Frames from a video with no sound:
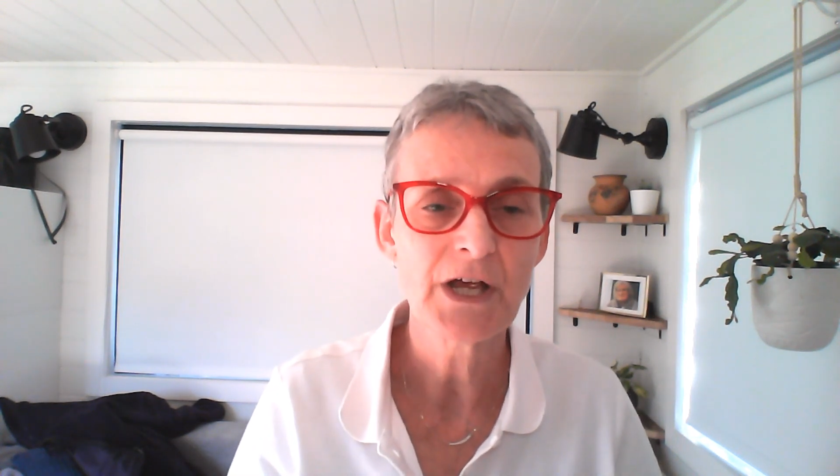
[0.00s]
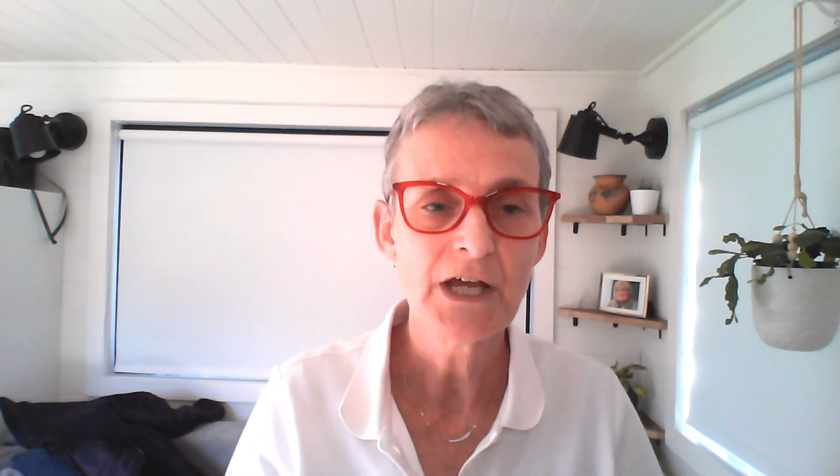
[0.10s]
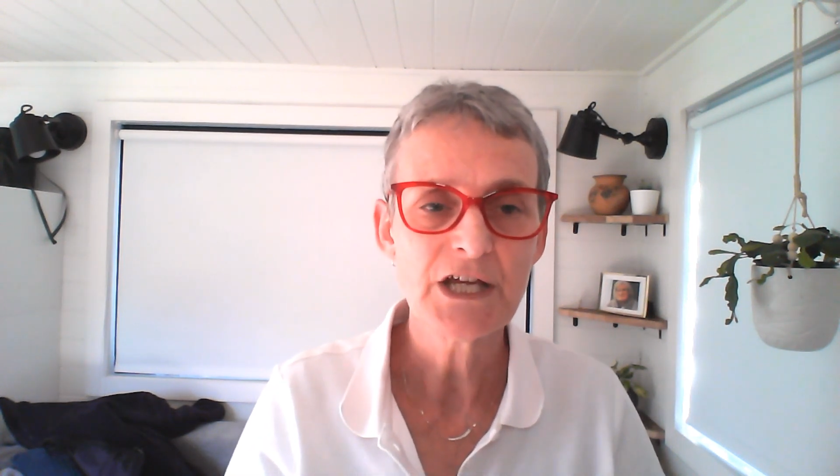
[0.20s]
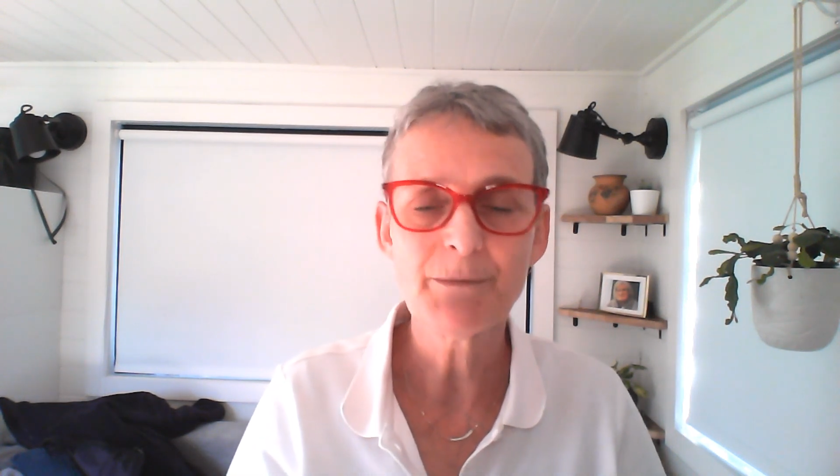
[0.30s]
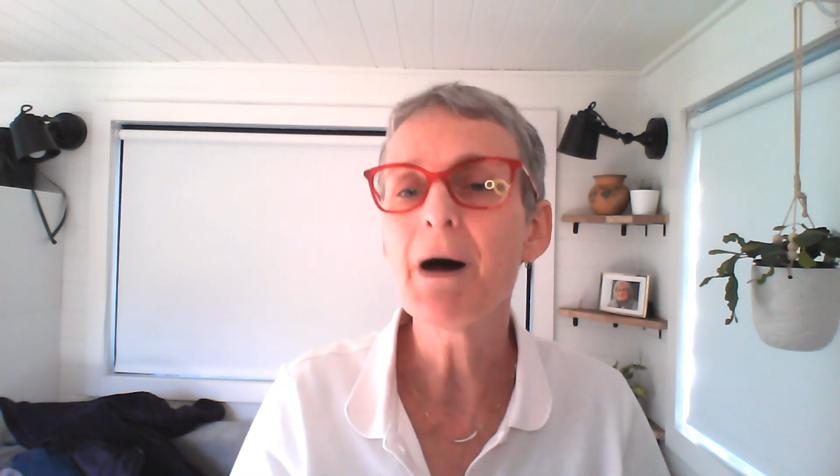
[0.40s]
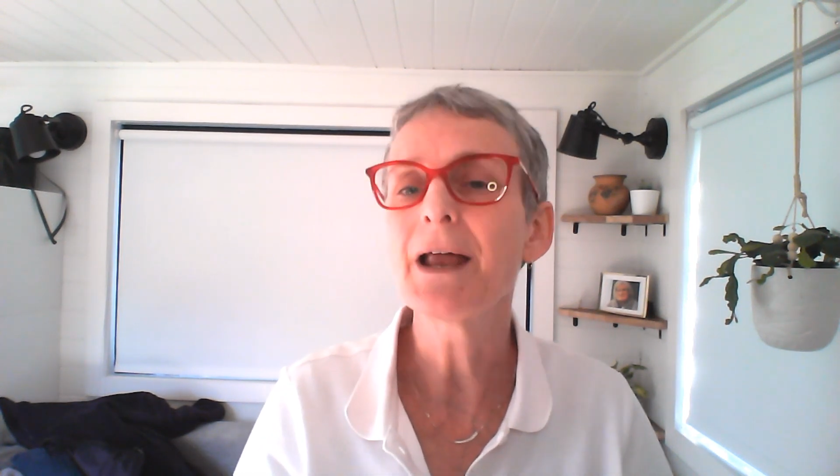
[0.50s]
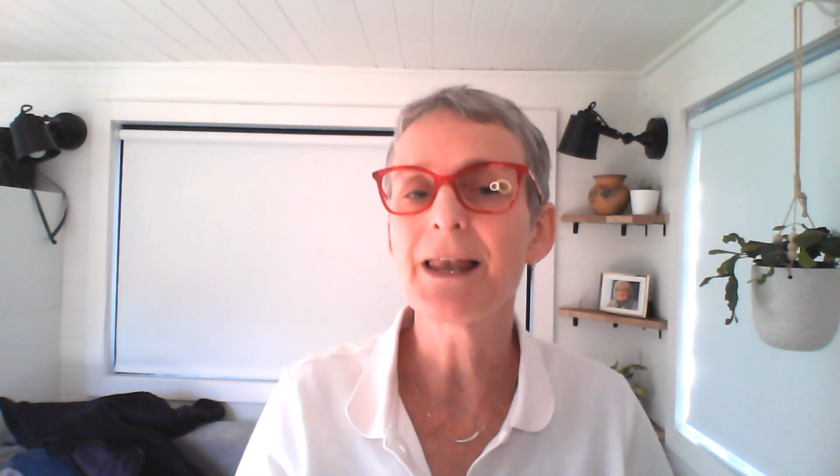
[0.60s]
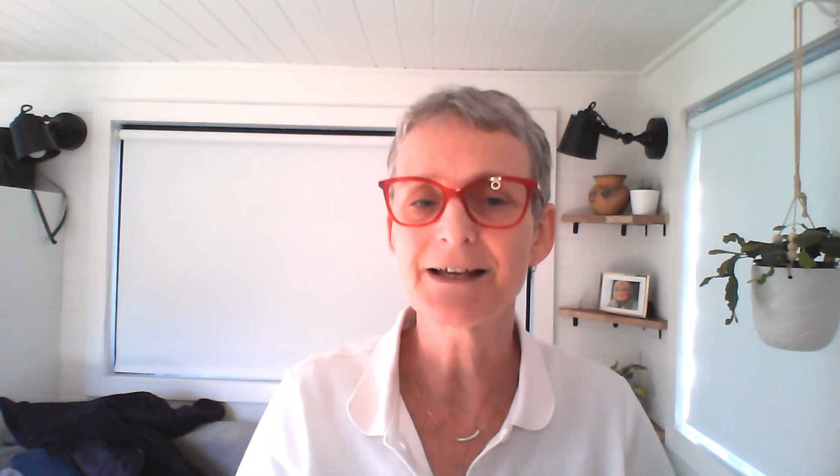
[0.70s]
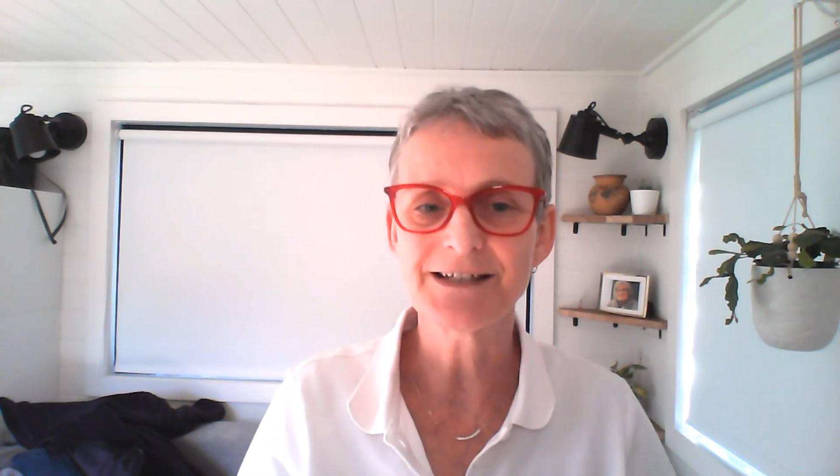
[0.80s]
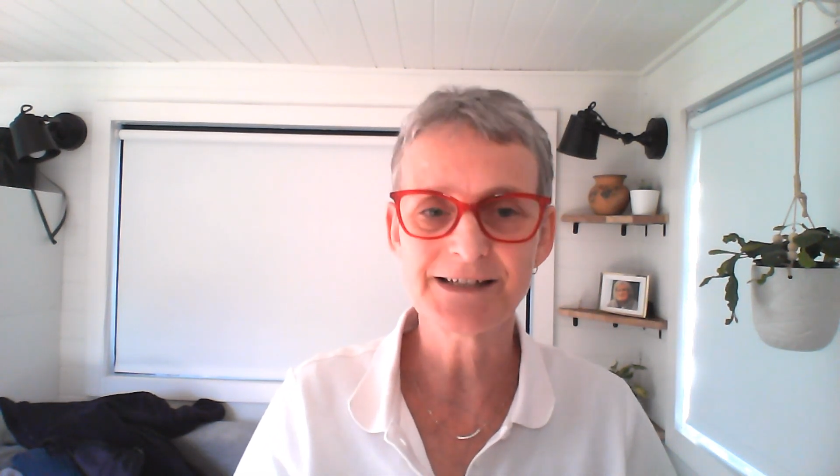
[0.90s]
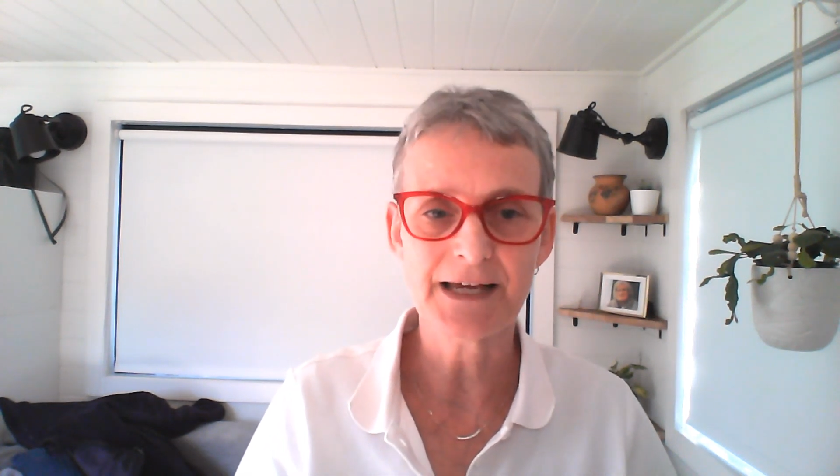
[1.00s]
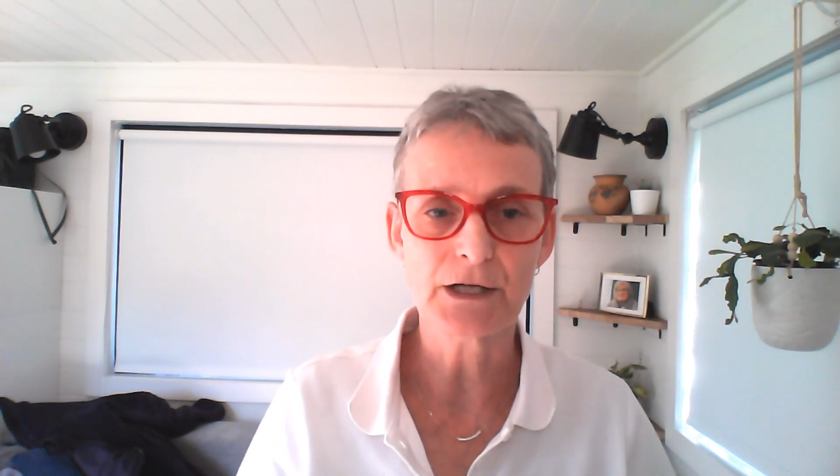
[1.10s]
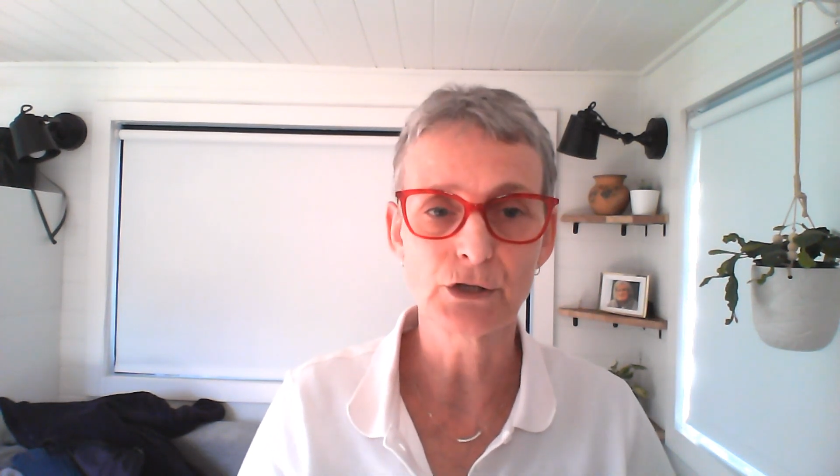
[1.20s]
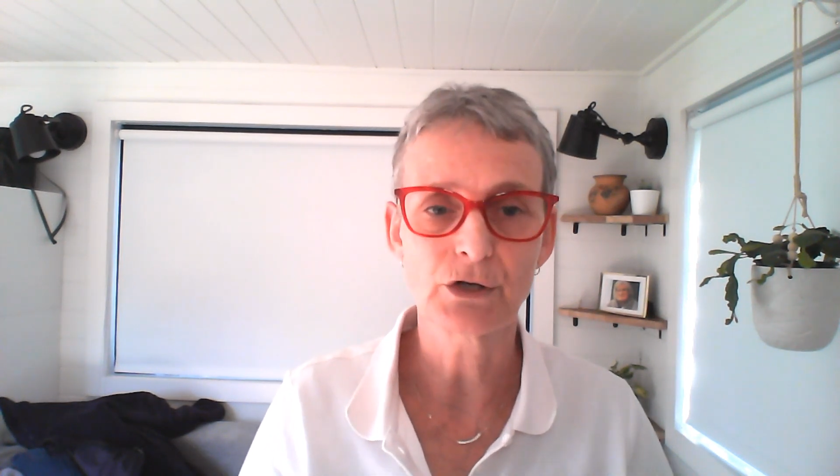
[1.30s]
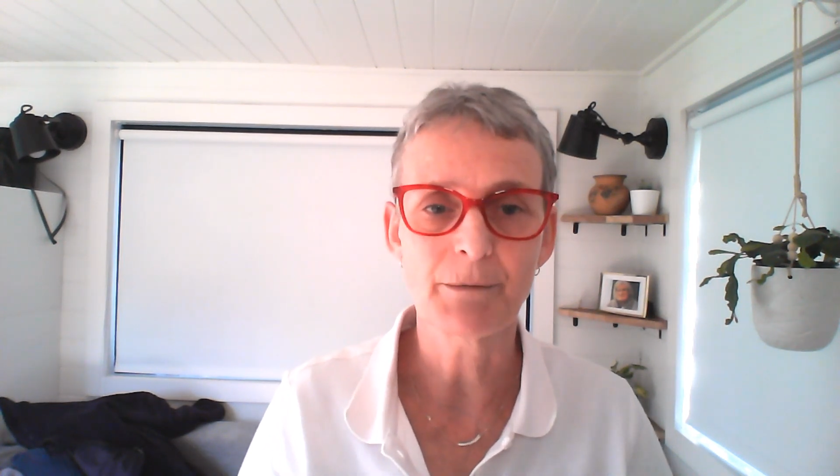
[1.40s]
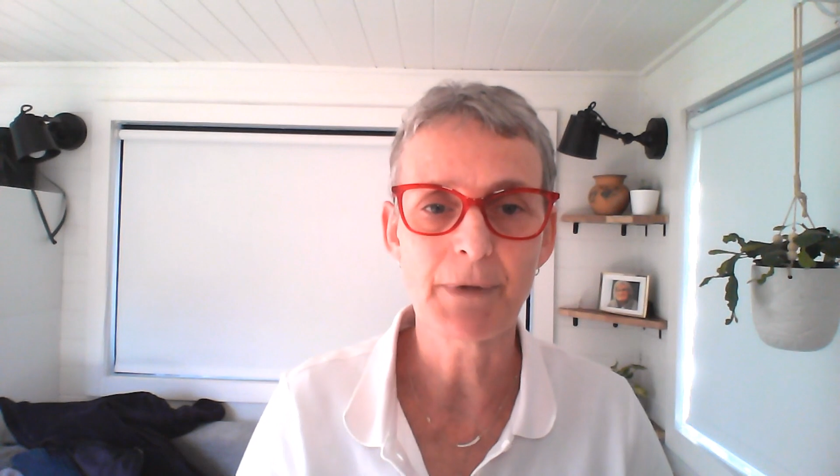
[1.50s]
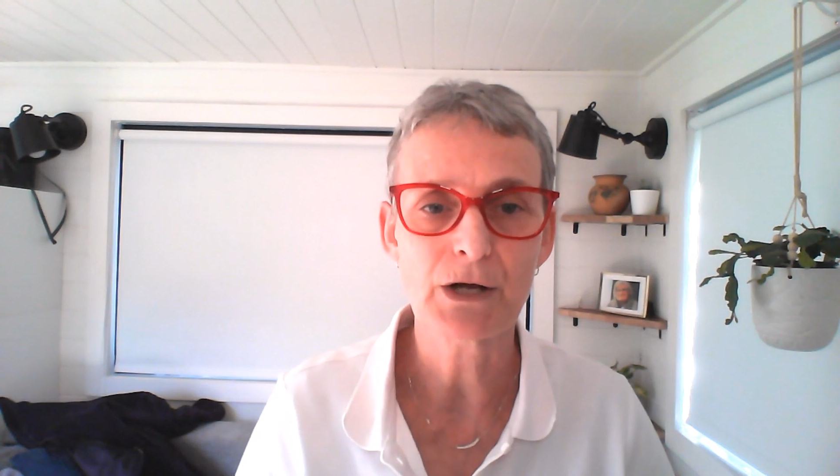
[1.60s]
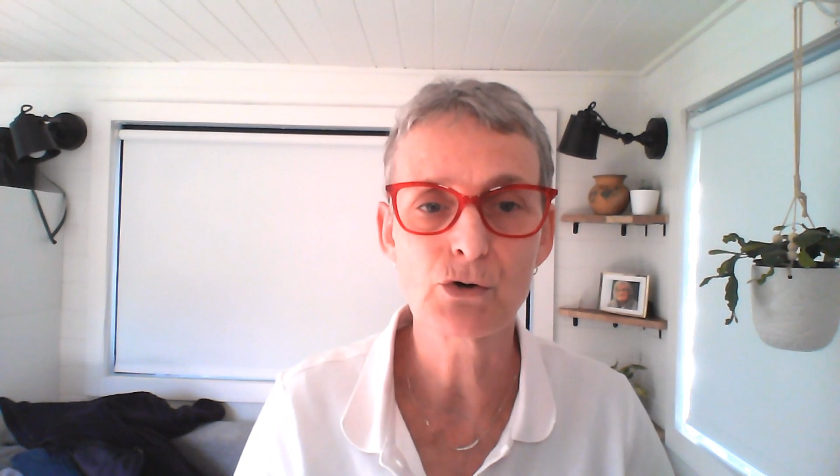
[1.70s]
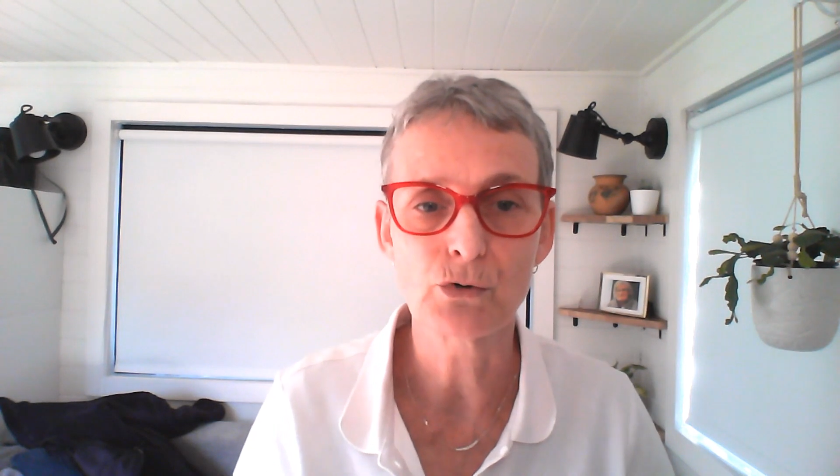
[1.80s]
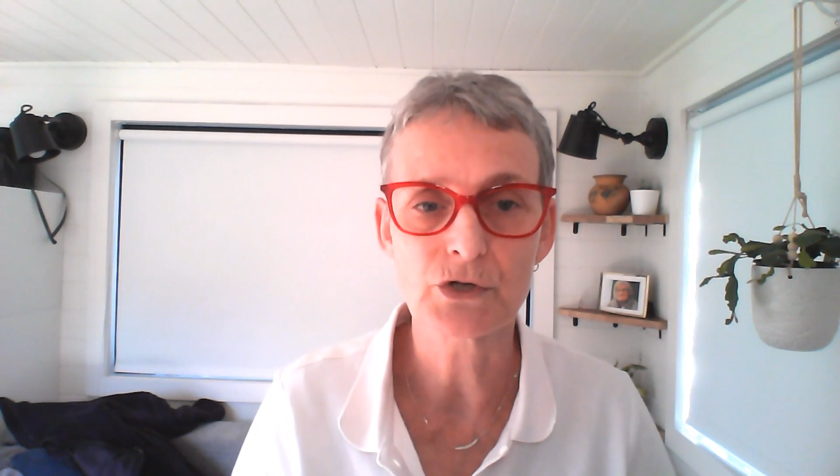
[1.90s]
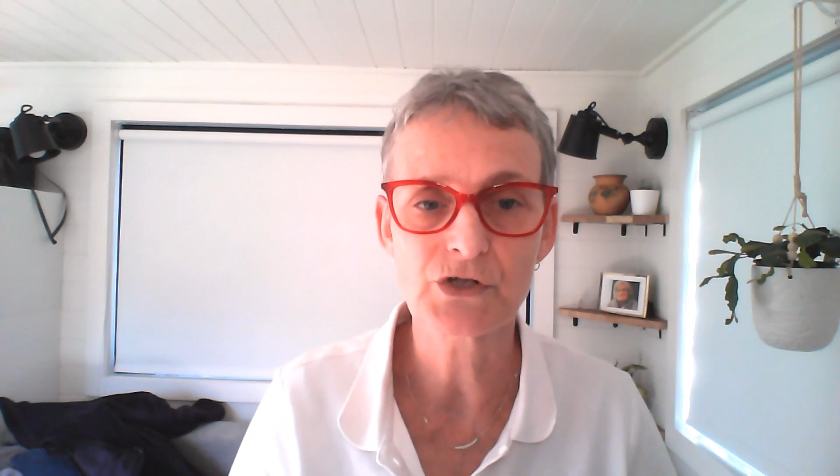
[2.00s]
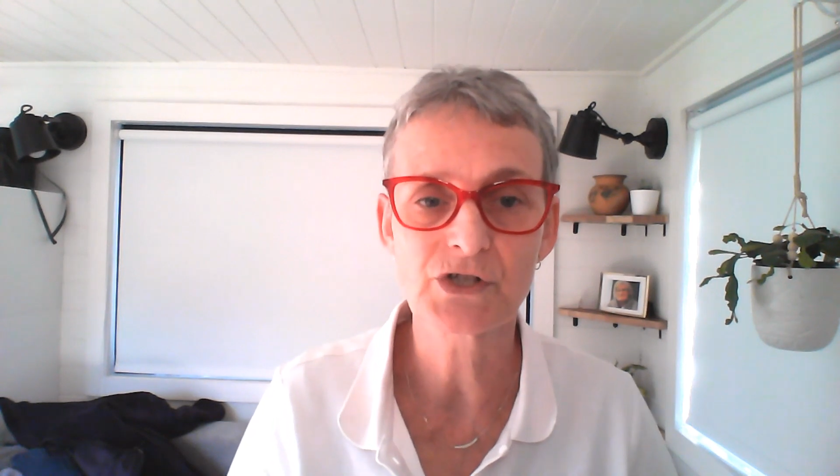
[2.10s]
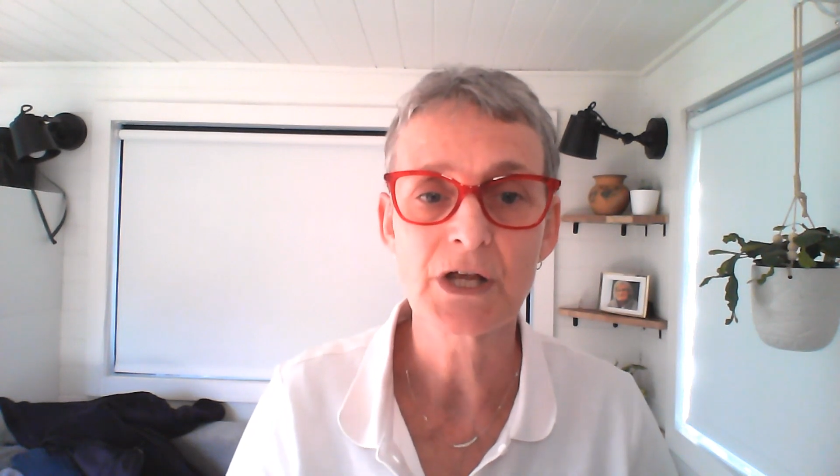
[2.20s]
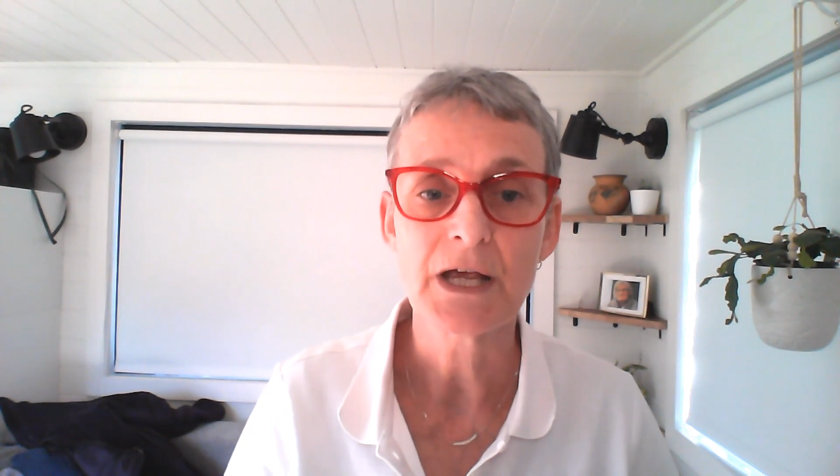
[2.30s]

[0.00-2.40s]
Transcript: you might like to take a look at my course,